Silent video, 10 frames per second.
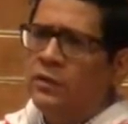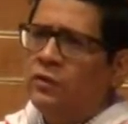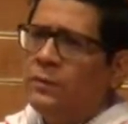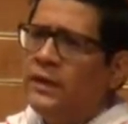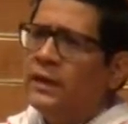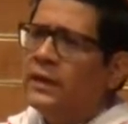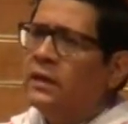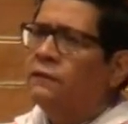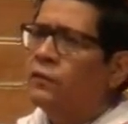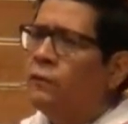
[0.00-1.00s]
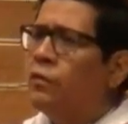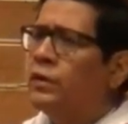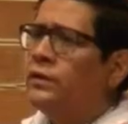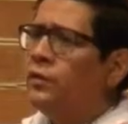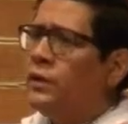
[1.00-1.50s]
But to be a king for
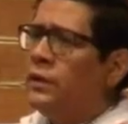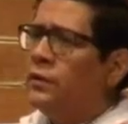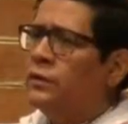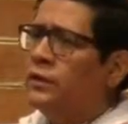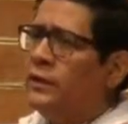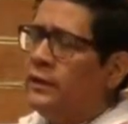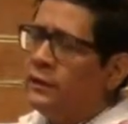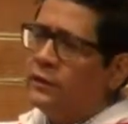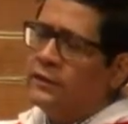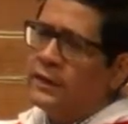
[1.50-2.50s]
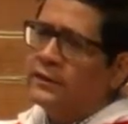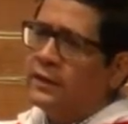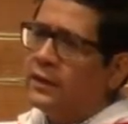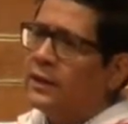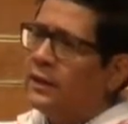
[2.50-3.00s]
42 years, it either
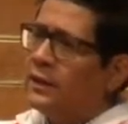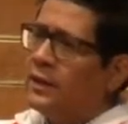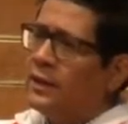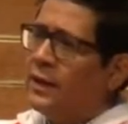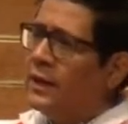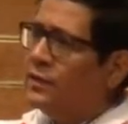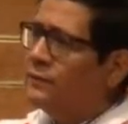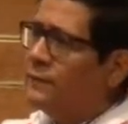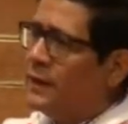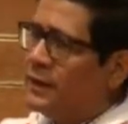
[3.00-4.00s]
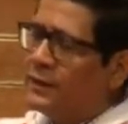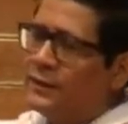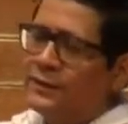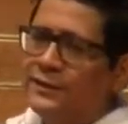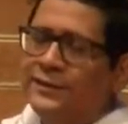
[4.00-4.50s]
takes a, a lot of
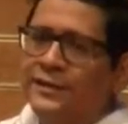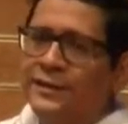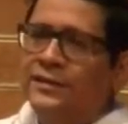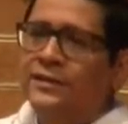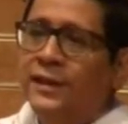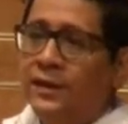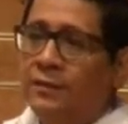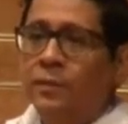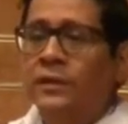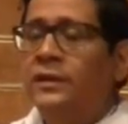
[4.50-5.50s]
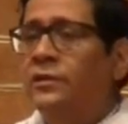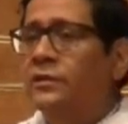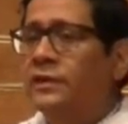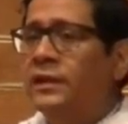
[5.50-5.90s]
uh, skill, political